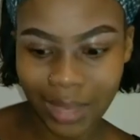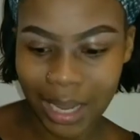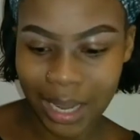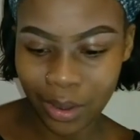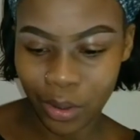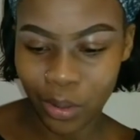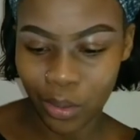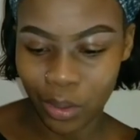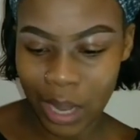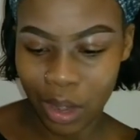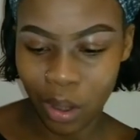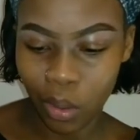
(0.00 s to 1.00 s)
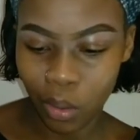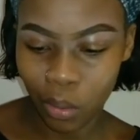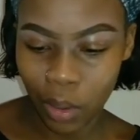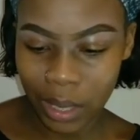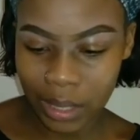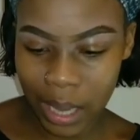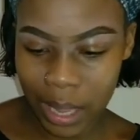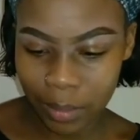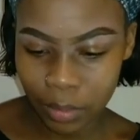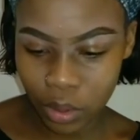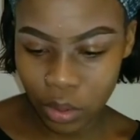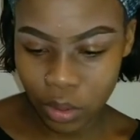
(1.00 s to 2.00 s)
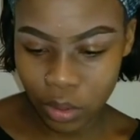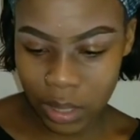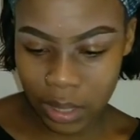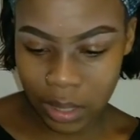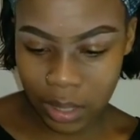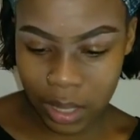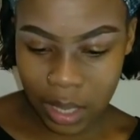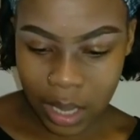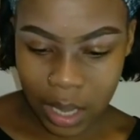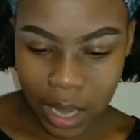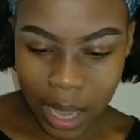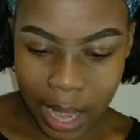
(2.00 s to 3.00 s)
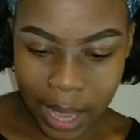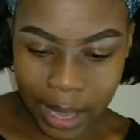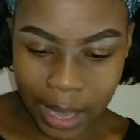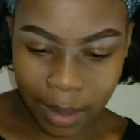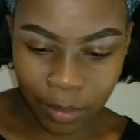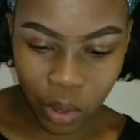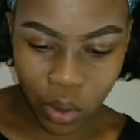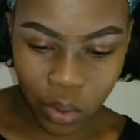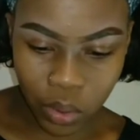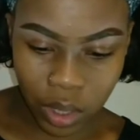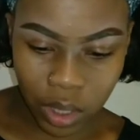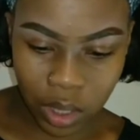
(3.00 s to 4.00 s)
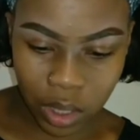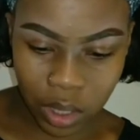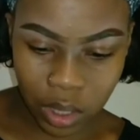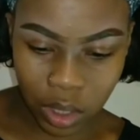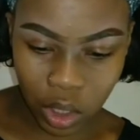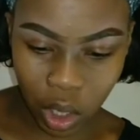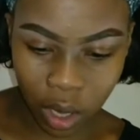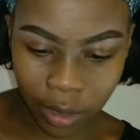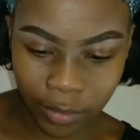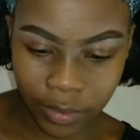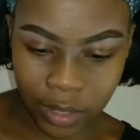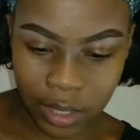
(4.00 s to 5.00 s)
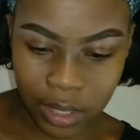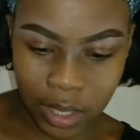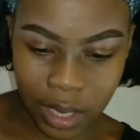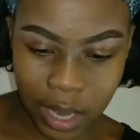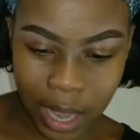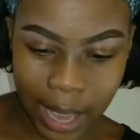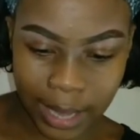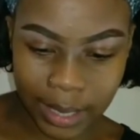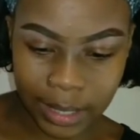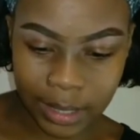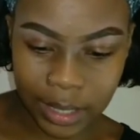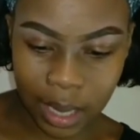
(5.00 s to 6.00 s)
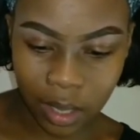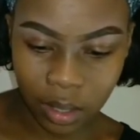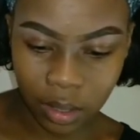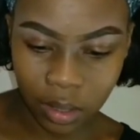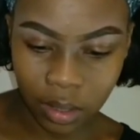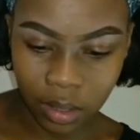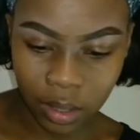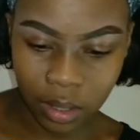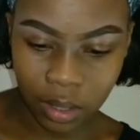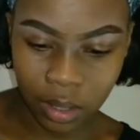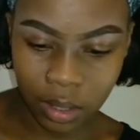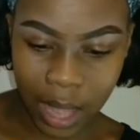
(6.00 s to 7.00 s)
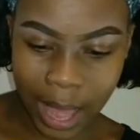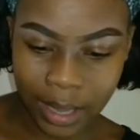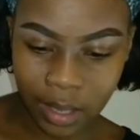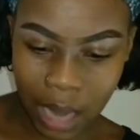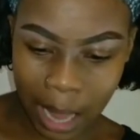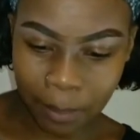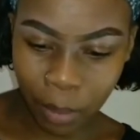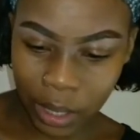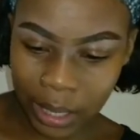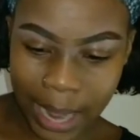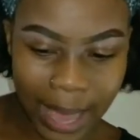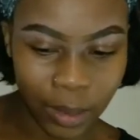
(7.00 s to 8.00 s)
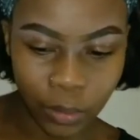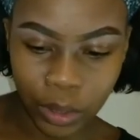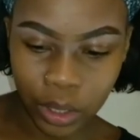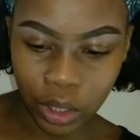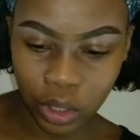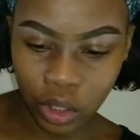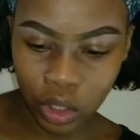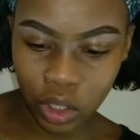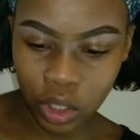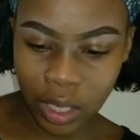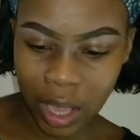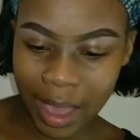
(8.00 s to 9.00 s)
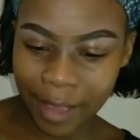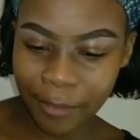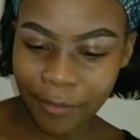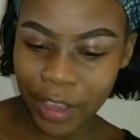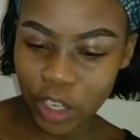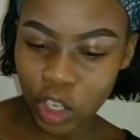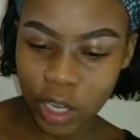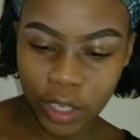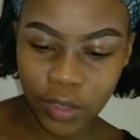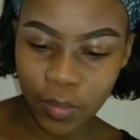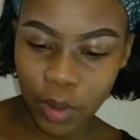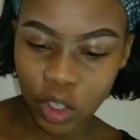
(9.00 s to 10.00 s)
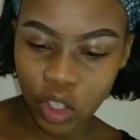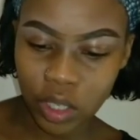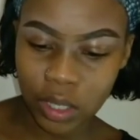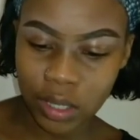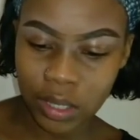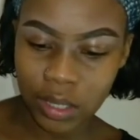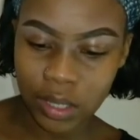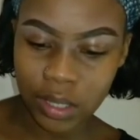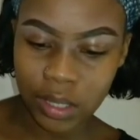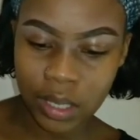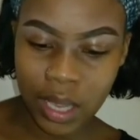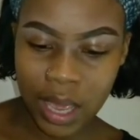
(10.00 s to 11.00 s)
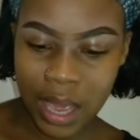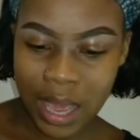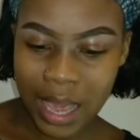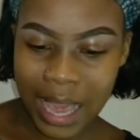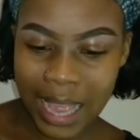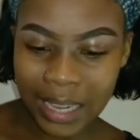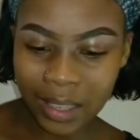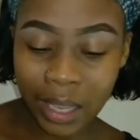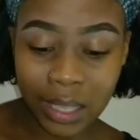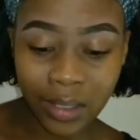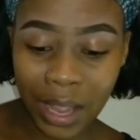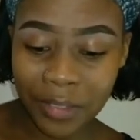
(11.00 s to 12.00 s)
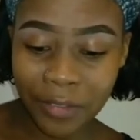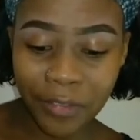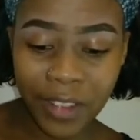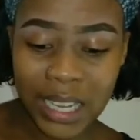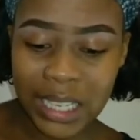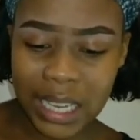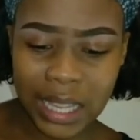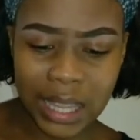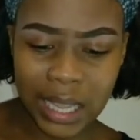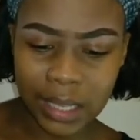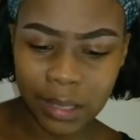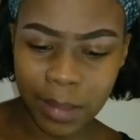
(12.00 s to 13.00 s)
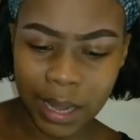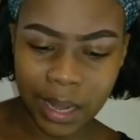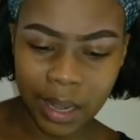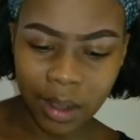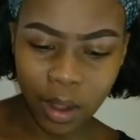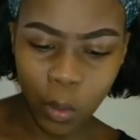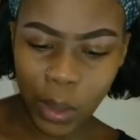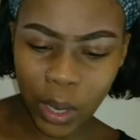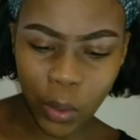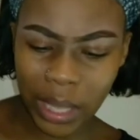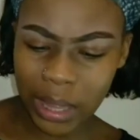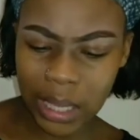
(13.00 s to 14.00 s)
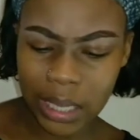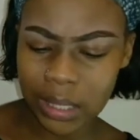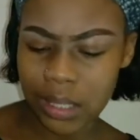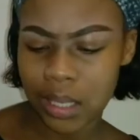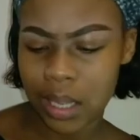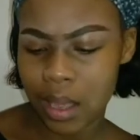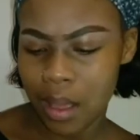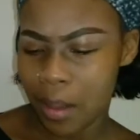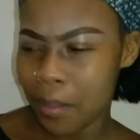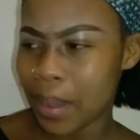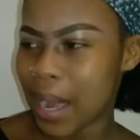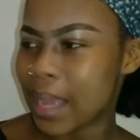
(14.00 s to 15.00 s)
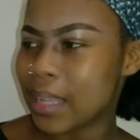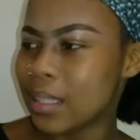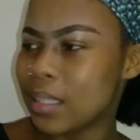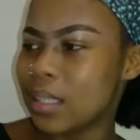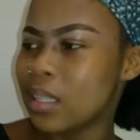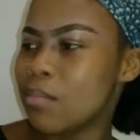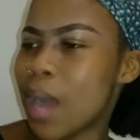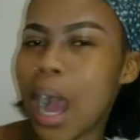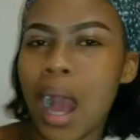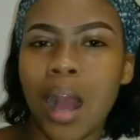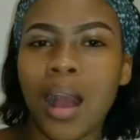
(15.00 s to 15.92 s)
I know what I am doing. I am not daft. I can tell, like body language, facial expressions, and it's like fleeting things, man. Quick things. But I can see, bah,